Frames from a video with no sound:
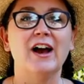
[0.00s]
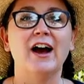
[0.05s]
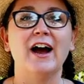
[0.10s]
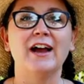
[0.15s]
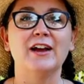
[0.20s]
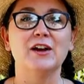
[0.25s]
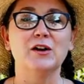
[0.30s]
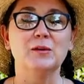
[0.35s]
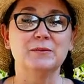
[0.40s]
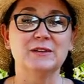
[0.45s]

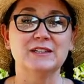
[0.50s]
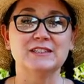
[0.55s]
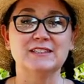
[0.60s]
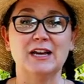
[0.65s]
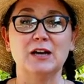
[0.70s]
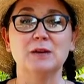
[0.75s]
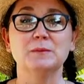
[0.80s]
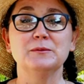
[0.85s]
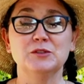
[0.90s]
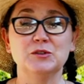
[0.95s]
I hope this
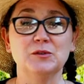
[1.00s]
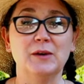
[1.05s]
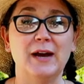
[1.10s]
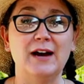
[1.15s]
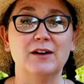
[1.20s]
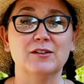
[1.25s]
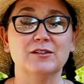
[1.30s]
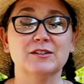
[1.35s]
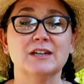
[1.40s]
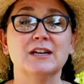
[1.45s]
helps you
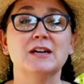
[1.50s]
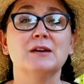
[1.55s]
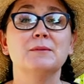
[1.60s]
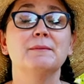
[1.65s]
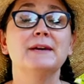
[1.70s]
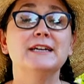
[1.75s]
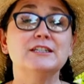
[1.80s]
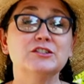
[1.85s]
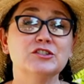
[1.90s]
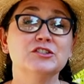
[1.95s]
out.
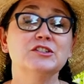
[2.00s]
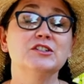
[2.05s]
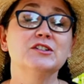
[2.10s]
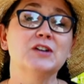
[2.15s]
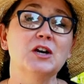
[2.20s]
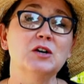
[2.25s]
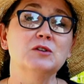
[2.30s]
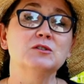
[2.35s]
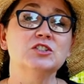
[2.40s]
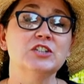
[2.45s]
Make sure you
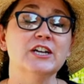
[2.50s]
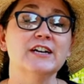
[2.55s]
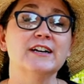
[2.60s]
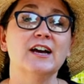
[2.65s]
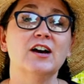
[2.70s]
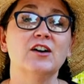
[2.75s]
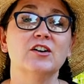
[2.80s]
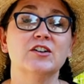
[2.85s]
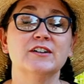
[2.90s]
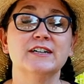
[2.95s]
go check
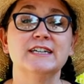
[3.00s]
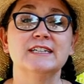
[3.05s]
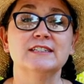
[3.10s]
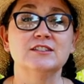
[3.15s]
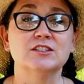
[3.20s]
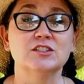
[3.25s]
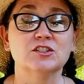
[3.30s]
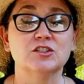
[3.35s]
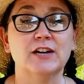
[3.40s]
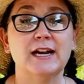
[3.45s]
out our
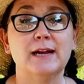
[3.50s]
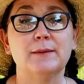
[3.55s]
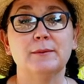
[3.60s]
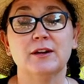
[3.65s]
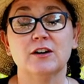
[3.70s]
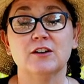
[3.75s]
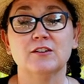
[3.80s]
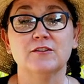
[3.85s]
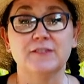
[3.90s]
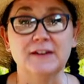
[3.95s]
Instagram
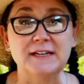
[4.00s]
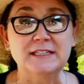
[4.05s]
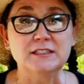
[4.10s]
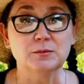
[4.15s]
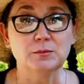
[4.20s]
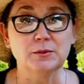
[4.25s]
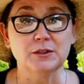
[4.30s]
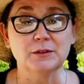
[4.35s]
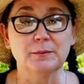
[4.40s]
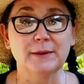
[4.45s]
and our
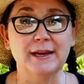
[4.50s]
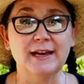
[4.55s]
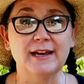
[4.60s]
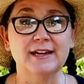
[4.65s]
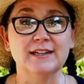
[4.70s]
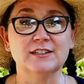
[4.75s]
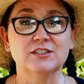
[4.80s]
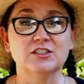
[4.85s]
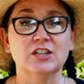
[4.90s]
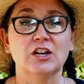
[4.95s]
Facebook
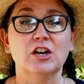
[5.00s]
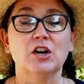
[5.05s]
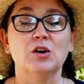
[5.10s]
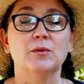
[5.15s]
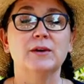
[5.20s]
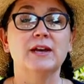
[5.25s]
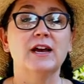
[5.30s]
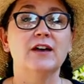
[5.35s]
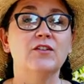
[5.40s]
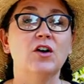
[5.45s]
page.
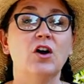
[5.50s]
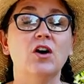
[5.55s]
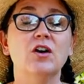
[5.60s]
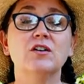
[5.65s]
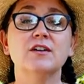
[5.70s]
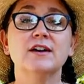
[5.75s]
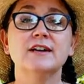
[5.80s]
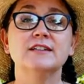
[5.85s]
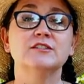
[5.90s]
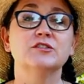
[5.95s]
We have
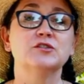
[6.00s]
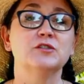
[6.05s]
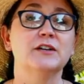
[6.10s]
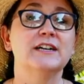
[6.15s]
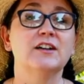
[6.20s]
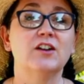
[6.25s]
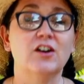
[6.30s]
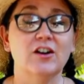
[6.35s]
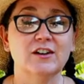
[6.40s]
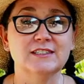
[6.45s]
all kinds of
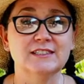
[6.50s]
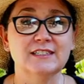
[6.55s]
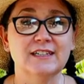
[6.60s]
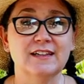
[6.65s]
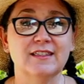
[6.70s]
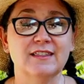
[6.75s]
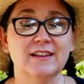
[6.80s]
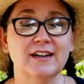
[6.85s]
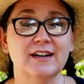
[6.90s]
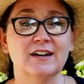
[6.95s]
great
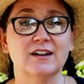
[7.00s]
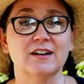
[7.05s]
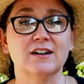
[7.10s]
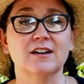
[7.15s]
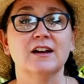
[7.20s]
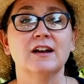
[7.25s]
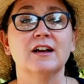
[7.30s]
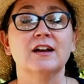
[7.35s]
content there.